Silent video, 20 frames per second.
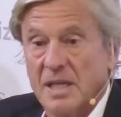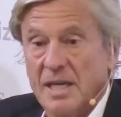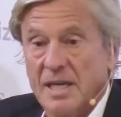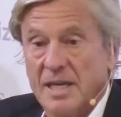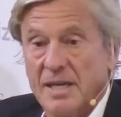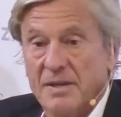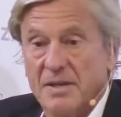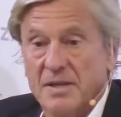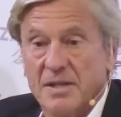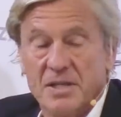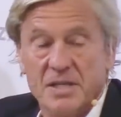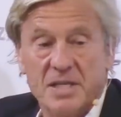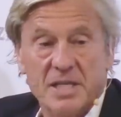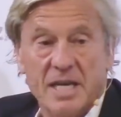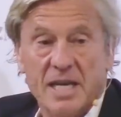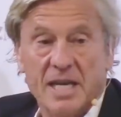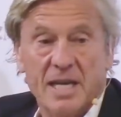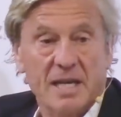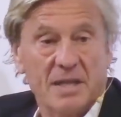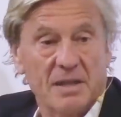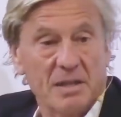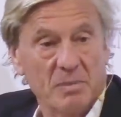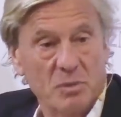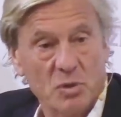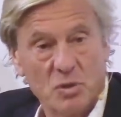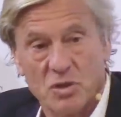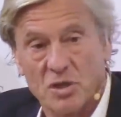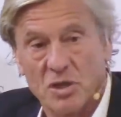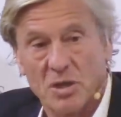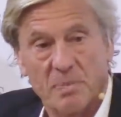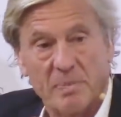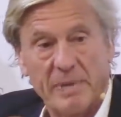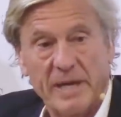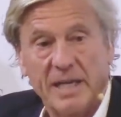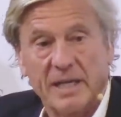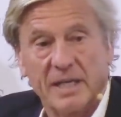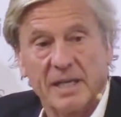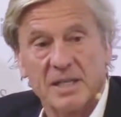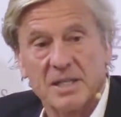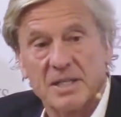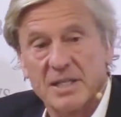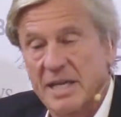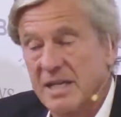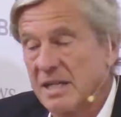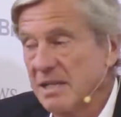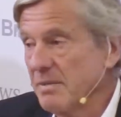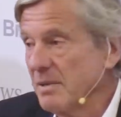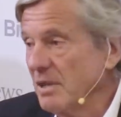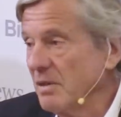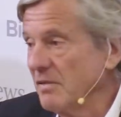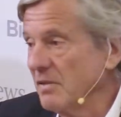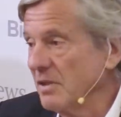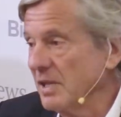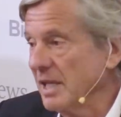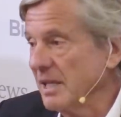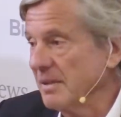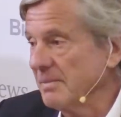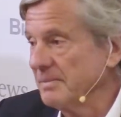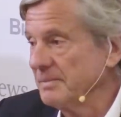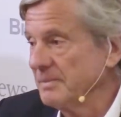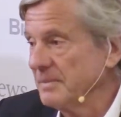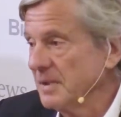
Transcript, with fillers: and the DA and the Moonshot Pact can take them over again.